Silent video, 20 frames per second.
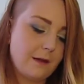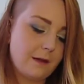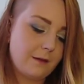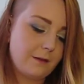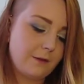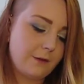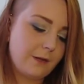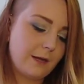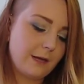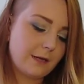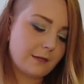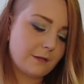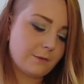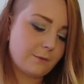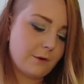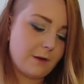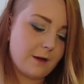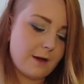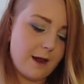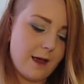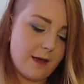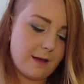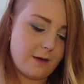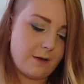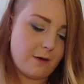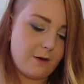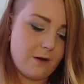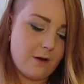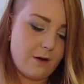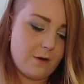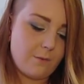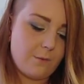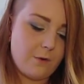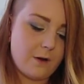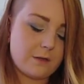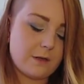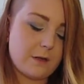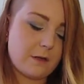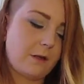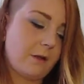The next one I got
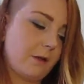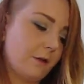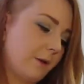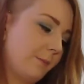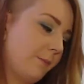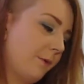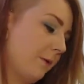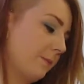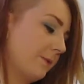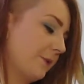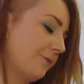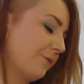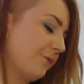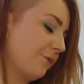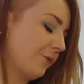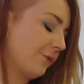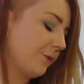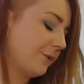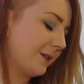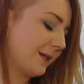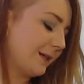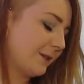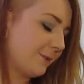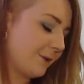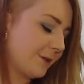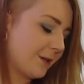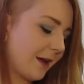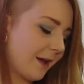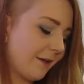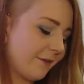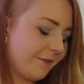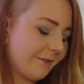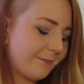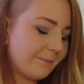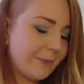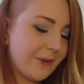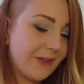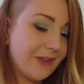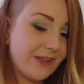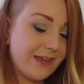was Lollipops and Roses, which I
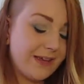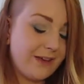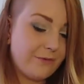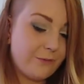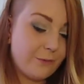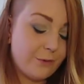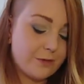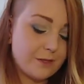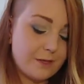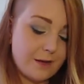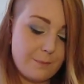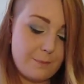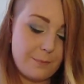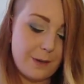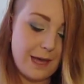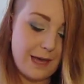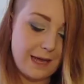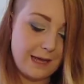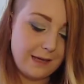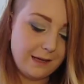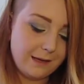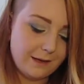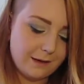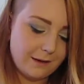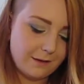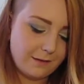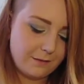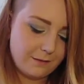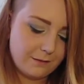believe was a pink.